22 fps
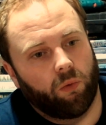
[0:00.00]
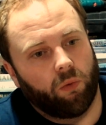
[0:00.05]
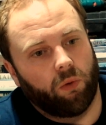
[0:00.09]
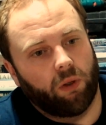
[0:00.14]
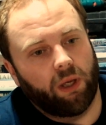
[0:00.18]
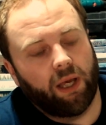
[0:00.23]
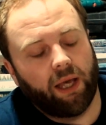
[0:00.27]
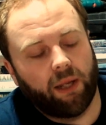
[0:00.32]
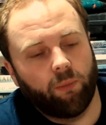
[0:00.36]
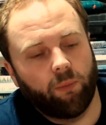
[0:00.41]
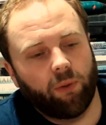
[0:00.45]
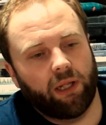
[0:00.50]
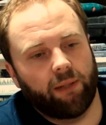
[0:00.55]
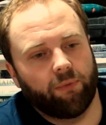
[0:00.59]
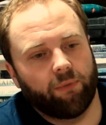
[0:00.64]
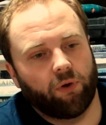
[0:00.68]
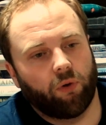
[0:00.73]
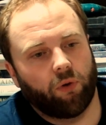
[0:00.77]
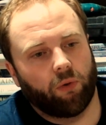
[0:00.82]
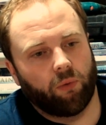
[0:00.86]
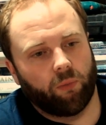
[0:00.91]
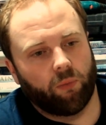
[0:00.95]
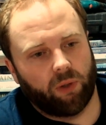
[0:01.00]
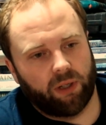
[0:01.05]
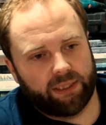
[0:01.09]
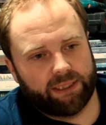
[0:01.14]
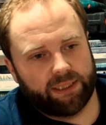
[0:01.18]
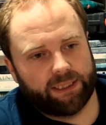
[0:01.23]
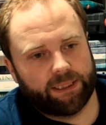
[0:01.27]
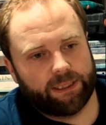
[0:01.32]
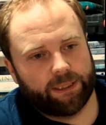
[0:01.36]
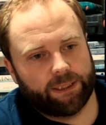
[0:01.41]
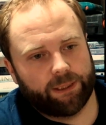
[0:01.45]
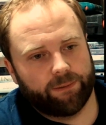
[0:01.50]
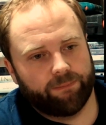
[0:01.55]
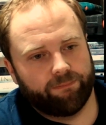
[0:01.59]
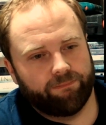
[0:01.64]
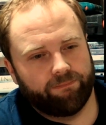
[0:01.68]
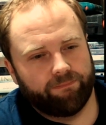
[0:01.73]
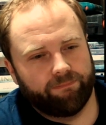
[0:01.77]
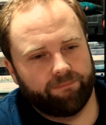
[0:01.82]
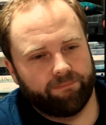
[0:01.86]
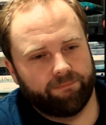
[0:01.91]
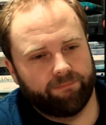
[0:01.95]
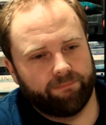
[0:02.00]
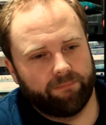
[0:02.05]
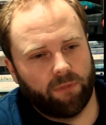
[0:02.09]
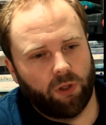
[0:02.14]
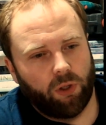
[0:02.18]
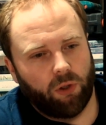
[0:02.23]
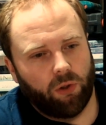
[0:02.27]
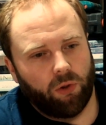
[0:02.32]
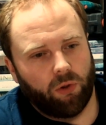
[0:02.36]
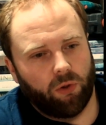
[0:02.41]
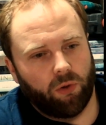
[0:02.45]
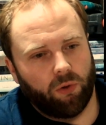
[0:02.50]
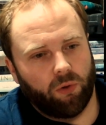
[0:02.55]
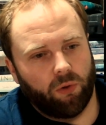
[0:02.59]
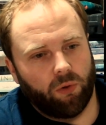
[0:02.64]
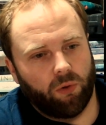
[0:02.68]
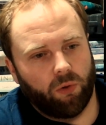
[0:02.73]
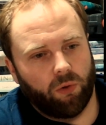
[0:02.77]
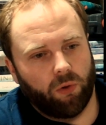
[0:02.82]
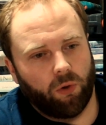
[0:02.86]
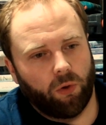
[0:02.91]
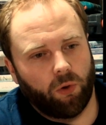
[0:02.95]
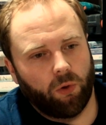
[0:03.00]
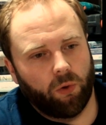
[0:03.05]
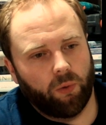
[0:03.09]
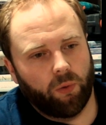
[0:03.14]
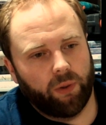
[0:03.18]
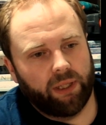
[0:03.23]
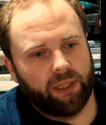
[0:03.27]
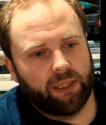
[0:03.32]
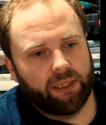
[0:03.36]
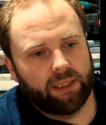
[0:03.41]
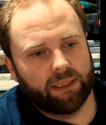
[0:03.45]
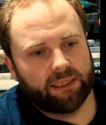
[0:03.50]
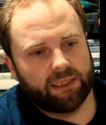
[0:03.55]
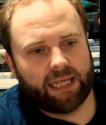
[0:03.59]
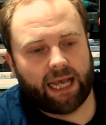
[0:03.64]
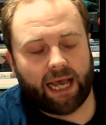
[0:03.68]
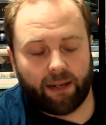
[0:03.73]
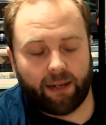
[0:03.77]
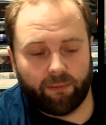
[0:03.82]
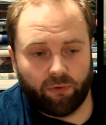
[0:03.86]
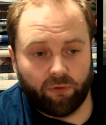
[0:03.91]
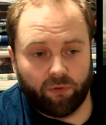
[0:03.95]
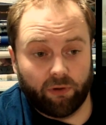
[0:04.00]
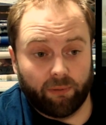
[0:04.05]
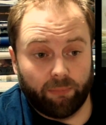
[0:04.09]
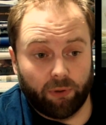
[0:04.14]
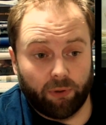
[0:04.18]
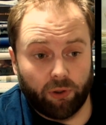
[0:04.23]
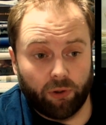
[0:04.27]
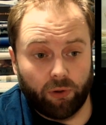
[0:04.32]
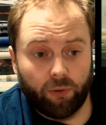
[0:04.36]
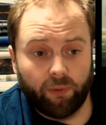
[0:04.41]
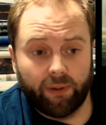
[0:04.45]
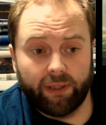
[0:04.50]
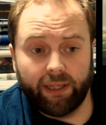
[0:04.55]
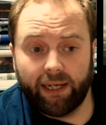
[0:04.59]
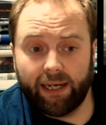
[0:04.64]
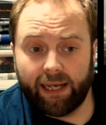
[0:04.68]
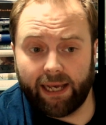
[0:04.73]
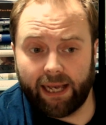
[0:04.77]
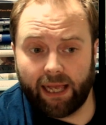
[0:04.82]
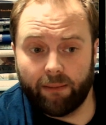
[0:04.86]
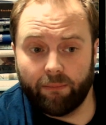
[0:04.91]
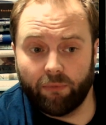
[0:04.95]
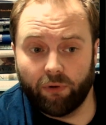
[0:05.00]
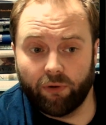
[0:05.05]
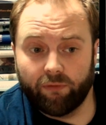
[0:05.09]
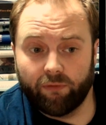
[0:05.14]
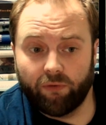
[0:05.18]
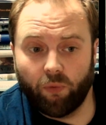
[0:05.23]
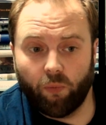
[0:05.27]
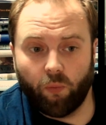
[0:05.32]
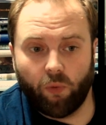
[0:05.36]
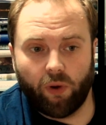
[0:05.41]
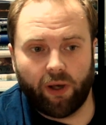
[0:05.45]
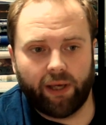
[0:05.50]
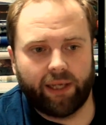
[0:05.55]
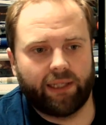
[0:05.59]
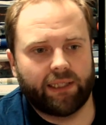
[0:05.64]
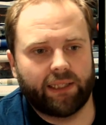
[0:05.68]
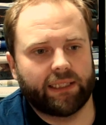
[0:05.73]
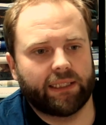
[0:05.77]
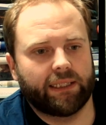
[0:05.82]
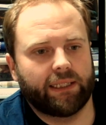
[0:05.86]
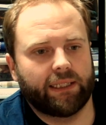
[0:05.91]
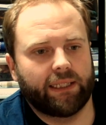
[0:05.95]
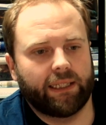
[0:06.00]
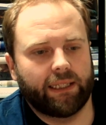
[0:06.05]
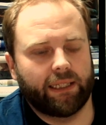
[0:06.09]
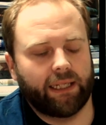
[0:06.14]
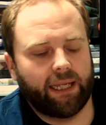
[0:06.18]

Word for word: And William Cornwallis, who is Admiral of the Blue and then Admiral of the White in